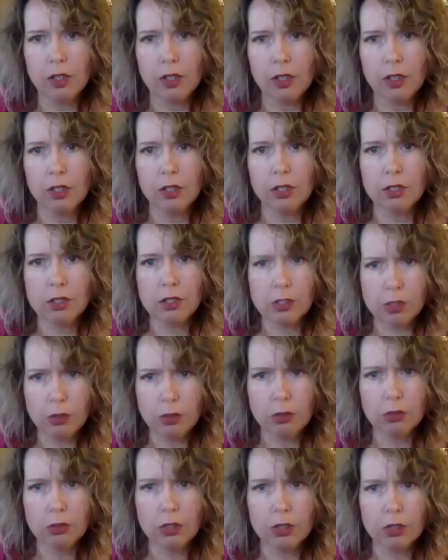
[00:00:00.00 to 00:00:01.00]

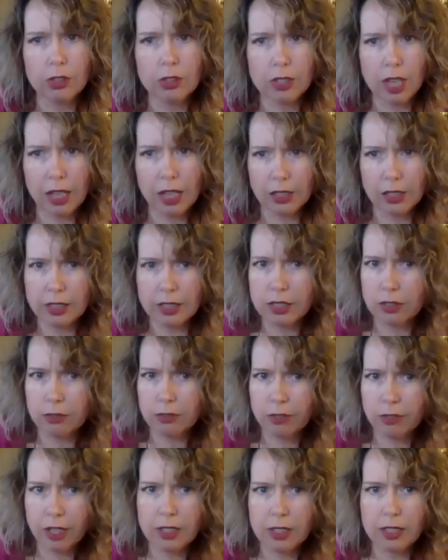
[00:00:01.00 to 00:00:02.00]
Soon, her silence
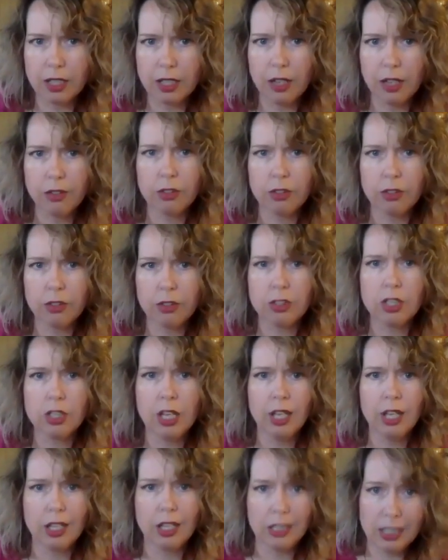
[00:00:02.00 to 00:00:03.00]
infects the others,
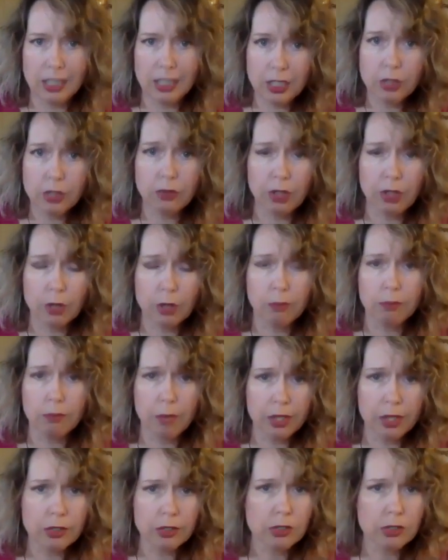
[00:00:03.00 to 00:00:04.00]
and each of
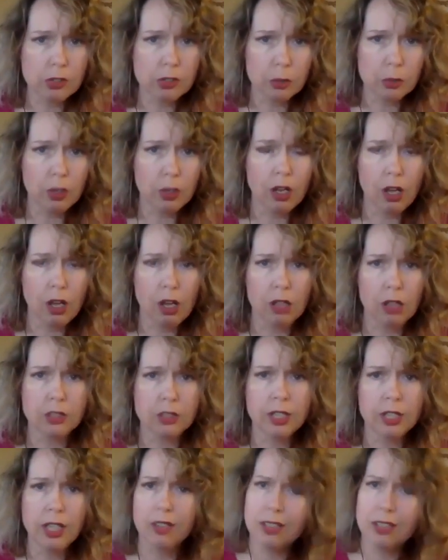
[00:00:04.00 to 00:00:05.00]
them mutters to a
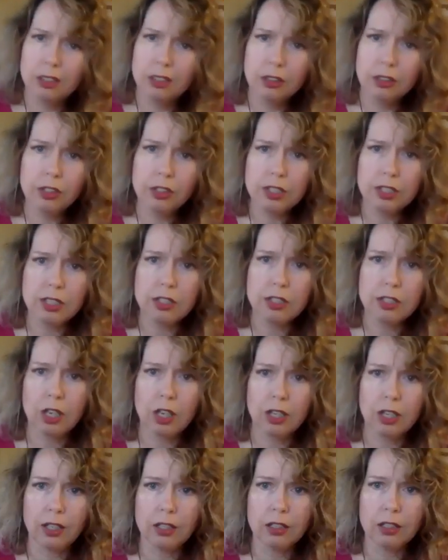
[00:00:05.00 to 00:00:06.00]
halt, then looks at
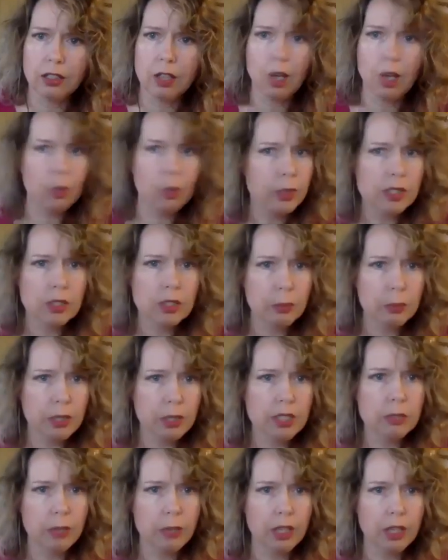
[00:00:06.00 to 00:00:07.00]
Jenny, always the
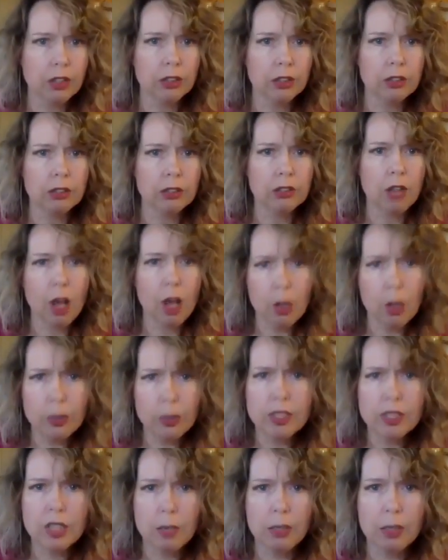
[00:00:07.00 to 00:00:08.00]
peacemaker,
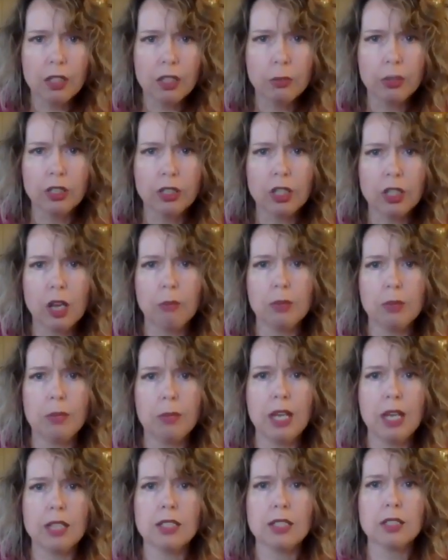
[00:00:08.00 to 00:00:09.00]
always coming up with a
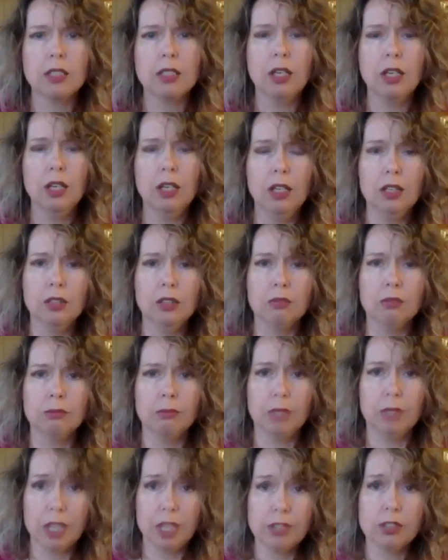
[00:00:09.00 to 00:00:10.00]
compromise.
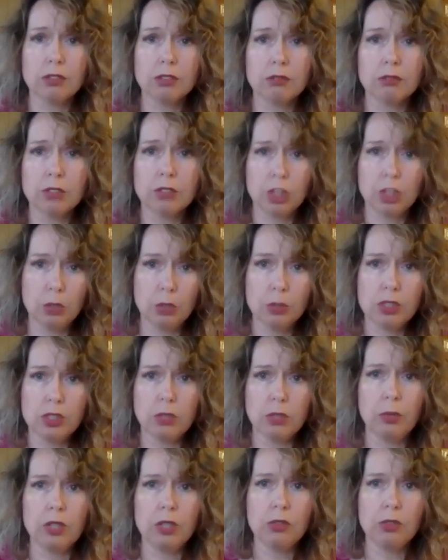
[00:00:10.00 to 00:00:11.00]
Plus, she was
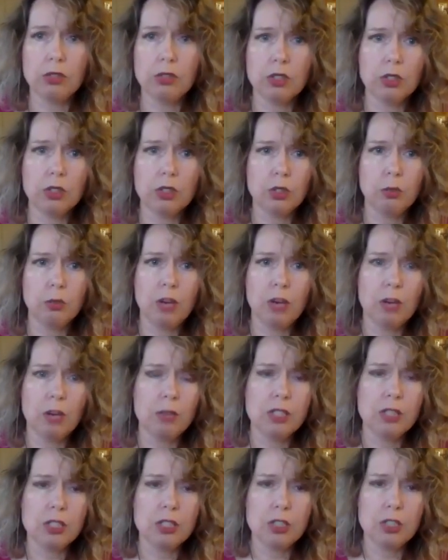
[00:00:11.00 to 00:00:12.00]
the one who took the
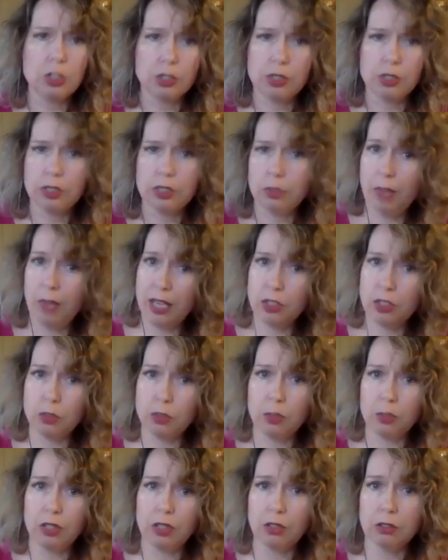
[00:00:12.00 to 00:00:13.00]
department's concerns to
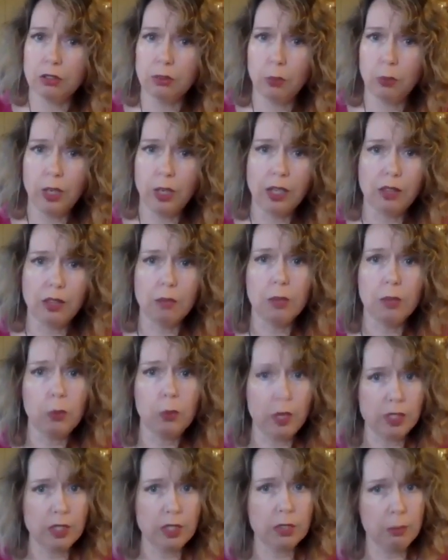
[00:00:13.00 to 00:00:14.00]
management, winning them
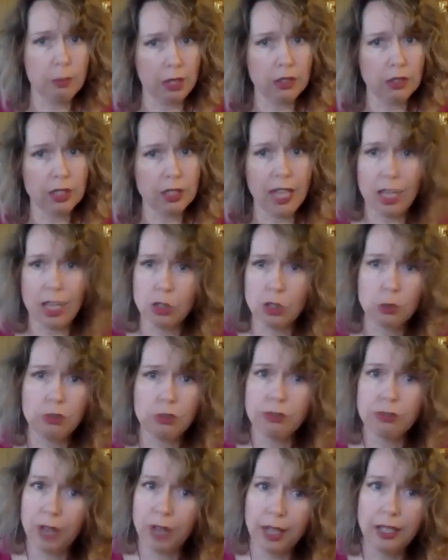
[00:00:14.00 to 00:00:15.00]
a once-a-month
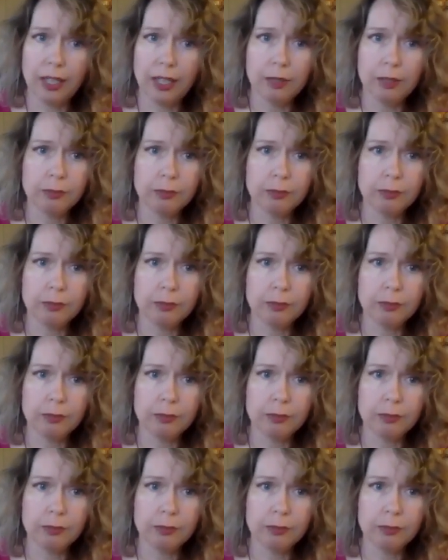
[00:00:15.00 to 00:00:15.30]
casual Friday.